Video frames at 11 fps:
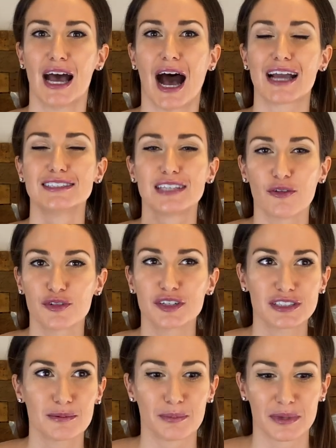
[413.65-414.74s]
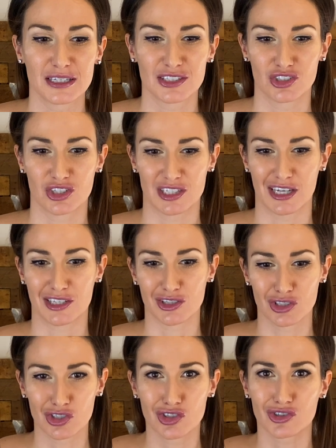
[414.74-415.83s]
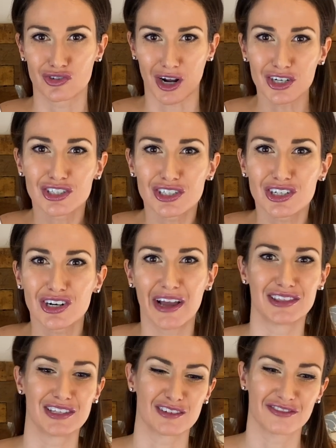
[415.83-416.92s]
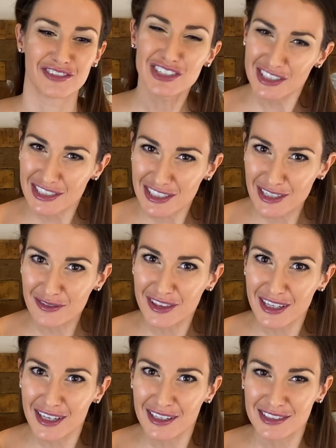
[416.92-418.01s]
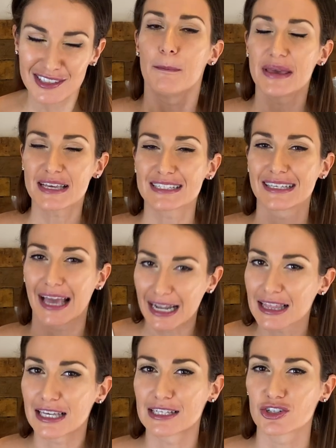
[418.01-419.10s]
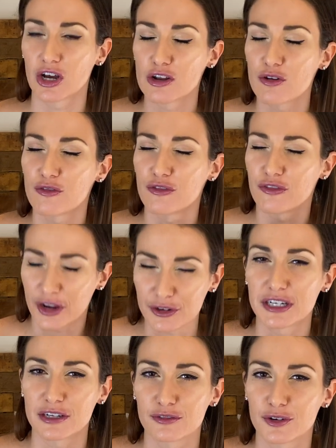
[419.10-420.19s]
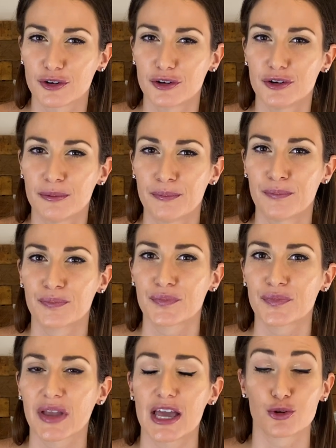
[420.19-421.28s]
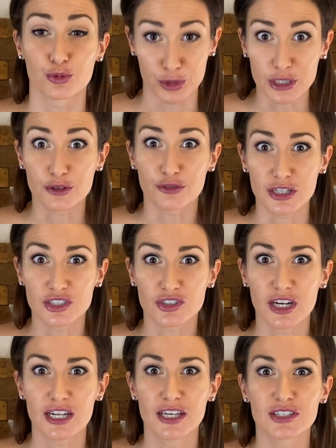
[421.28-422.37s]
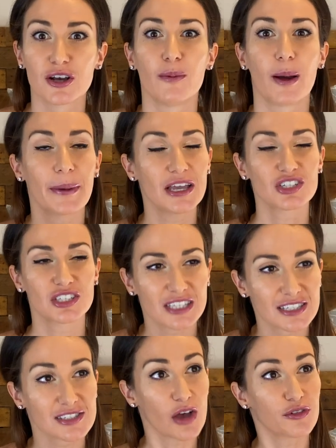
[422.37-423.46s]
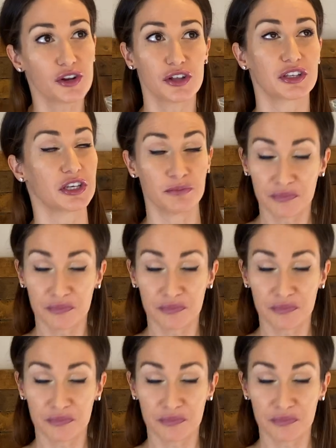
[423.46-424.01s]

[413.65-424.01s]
I definitely miss just like the structure and the efficiency of things. Makes getting things done very difficult and really frustrating. So my patience has definitely